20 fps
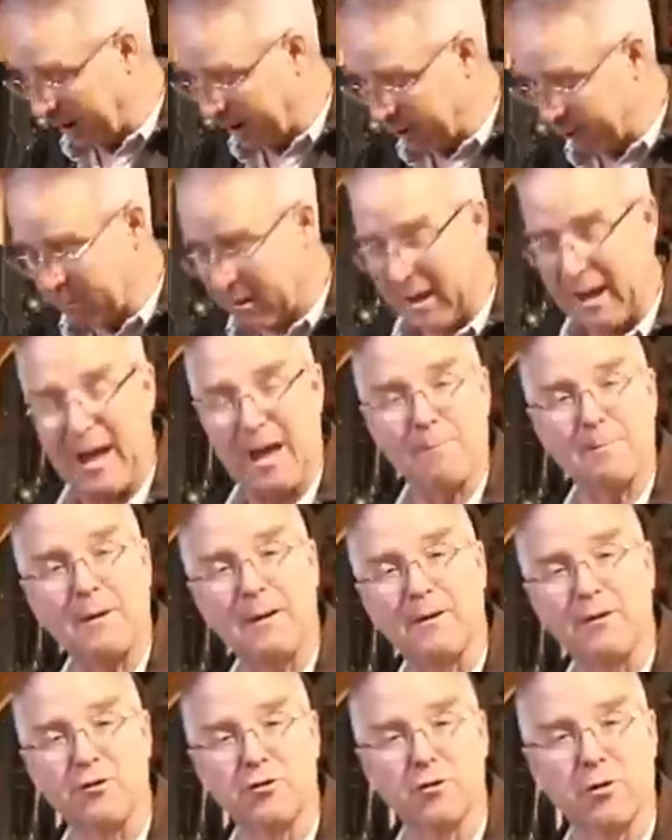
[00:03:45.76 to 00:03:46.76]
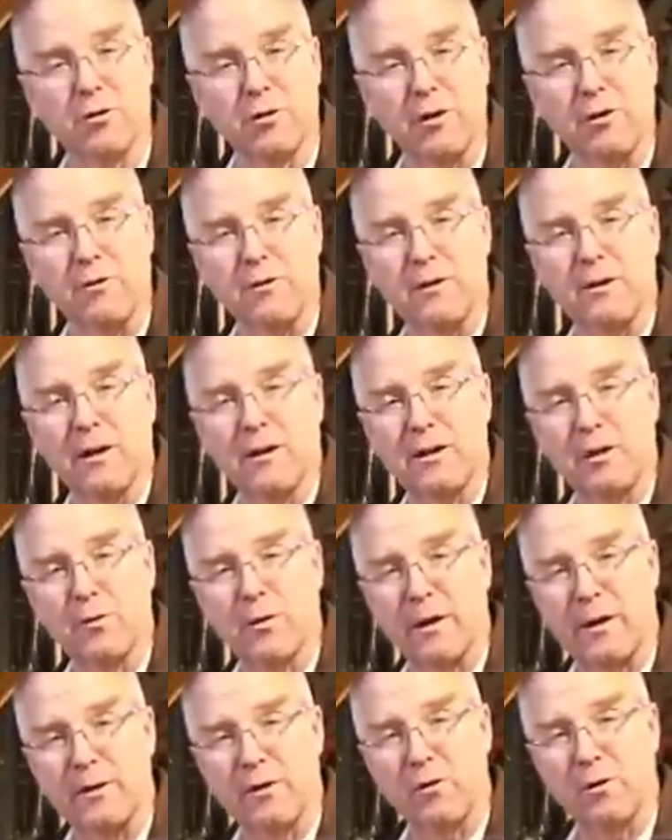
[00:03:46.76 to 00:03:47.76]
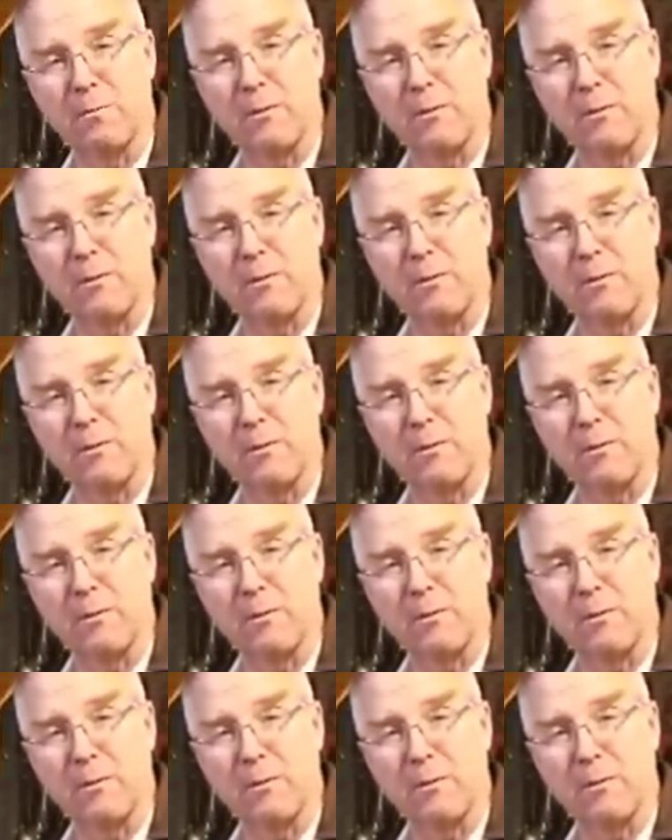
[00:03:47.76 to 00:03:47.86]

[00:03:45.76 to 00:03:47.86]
I would be happy to show you and tell you what I know